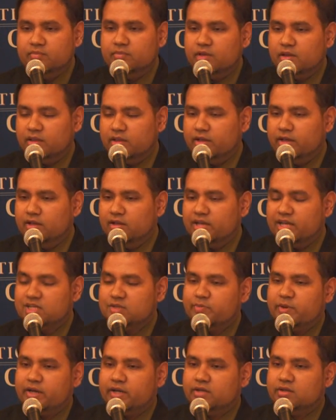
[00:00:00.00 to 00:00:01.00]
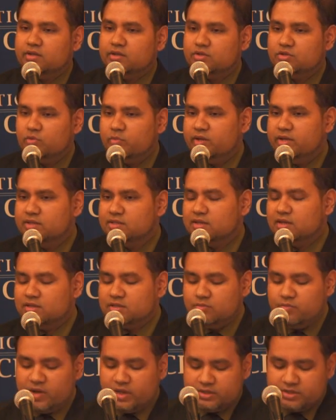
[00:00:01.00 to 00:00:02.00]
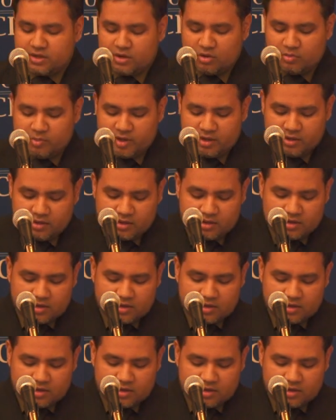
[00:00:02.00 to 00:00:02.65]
legal aspect to be discussed by Taubi.